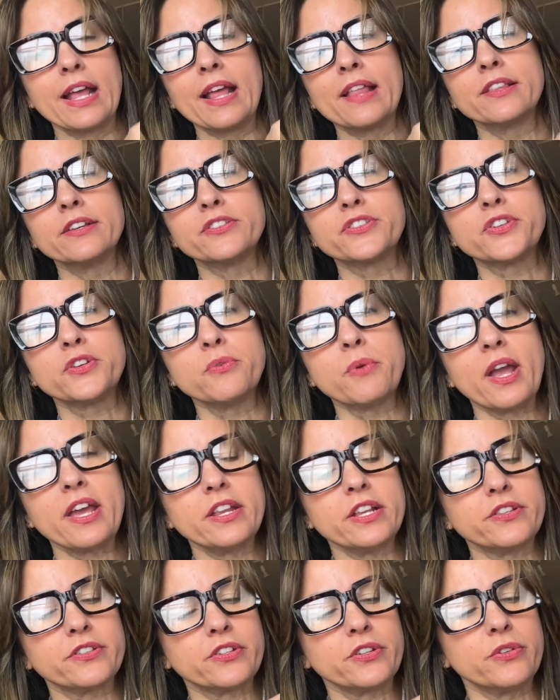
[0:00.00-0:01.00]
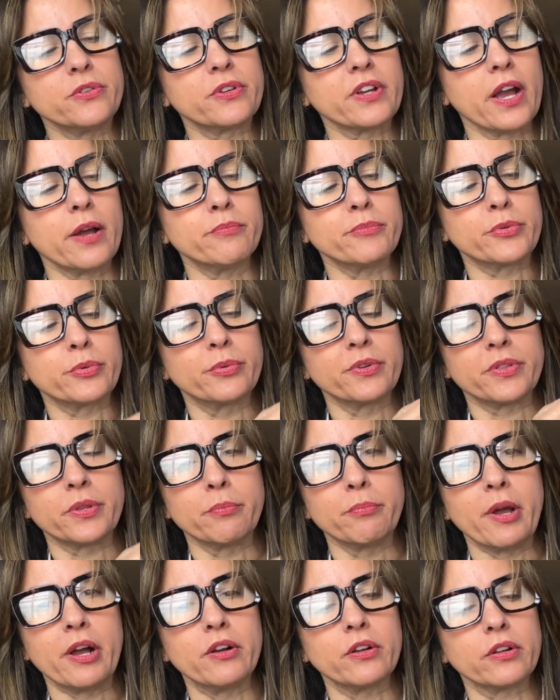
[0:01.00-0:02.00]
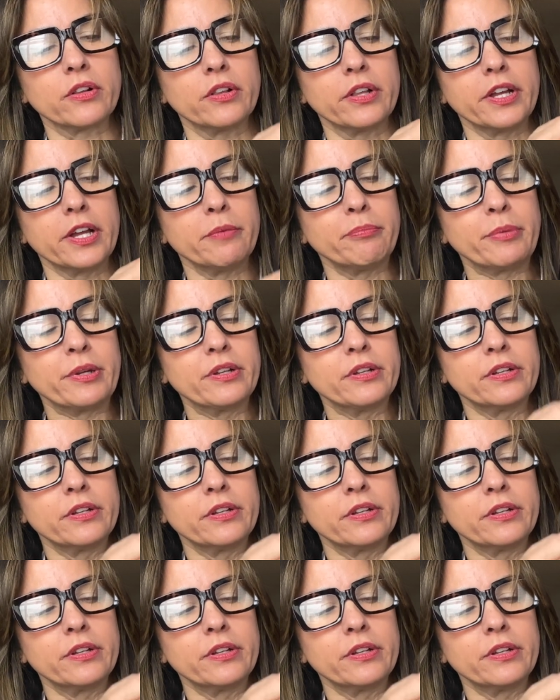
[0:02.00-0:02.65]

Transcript: The 282 comes with a belt clip